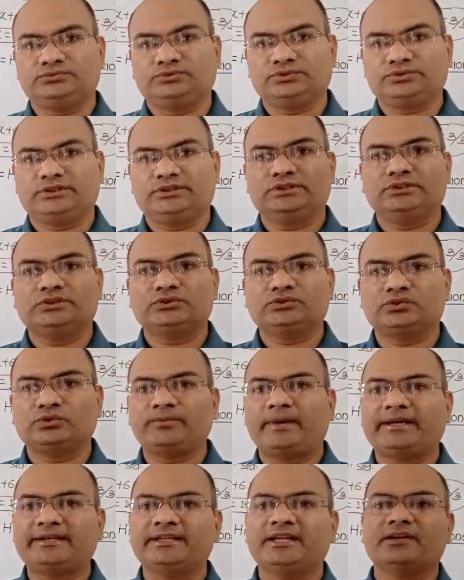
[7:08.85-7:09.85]
Okay, so
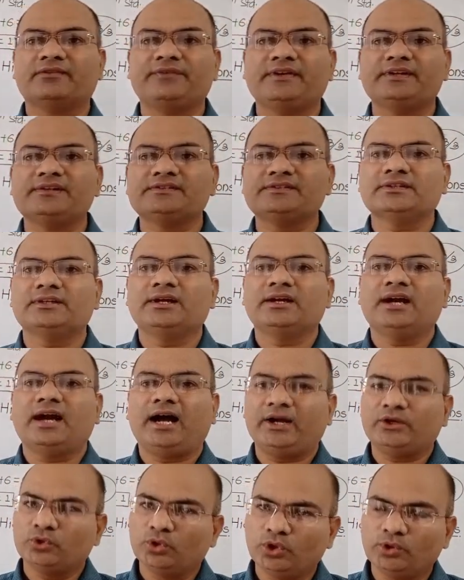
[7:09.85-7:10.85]
my dear friends,
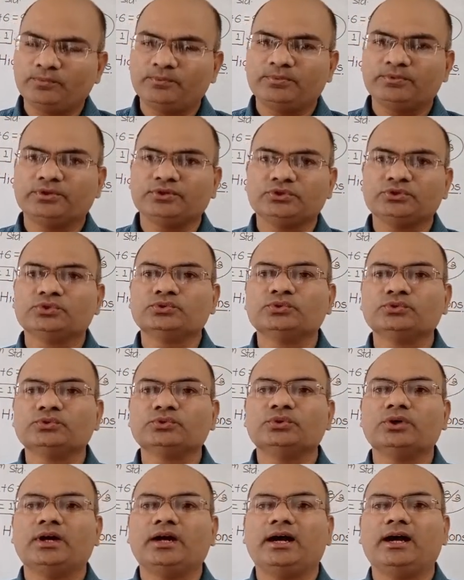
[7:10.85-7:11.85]
I hope
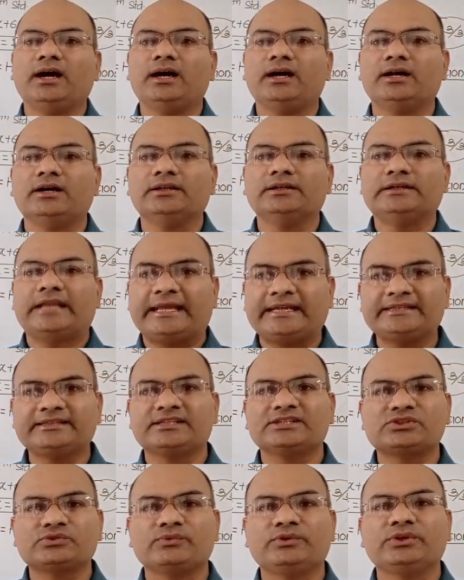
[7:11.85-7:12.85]
you like
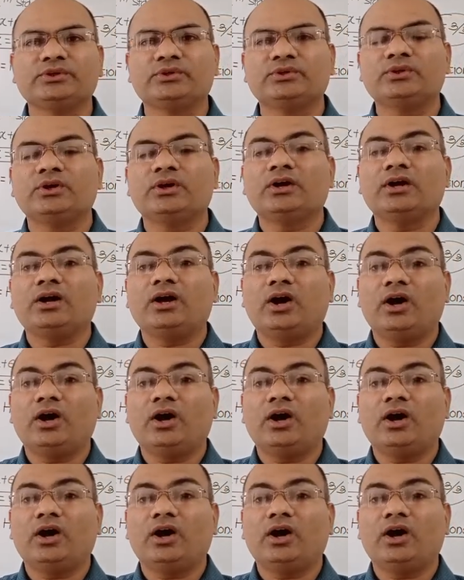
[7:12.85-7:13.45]
this video,